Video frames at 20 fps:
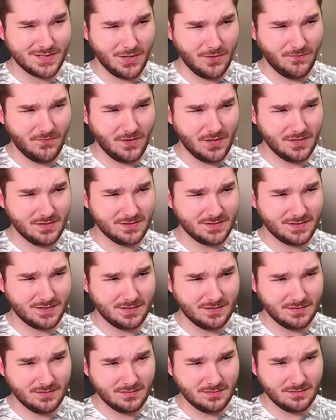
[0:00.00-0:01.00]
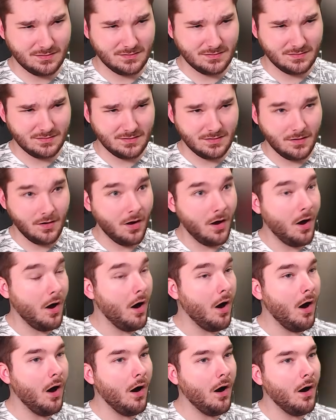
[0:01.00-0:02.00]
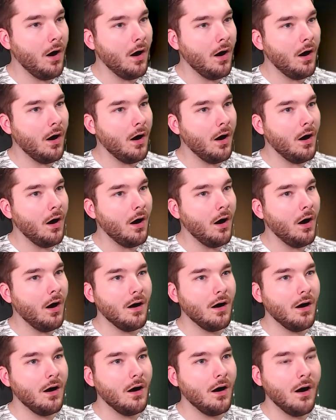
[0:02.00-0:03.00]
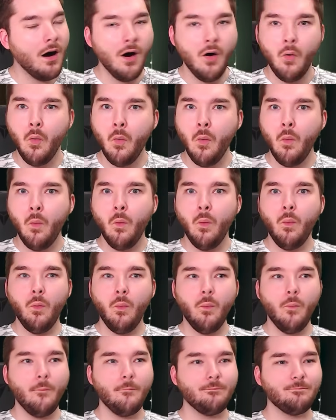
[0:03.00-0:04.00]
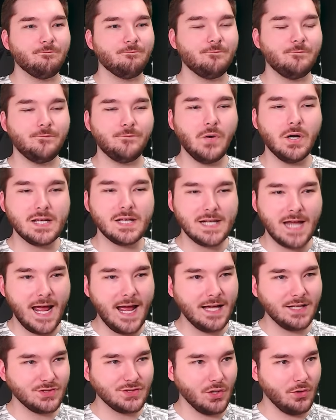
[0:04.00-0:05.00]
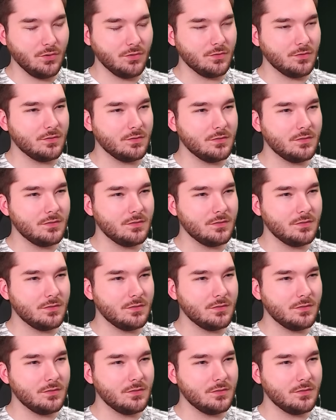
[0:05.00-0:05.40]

to go first. No, no, no, no, no, no. Fucking asshole.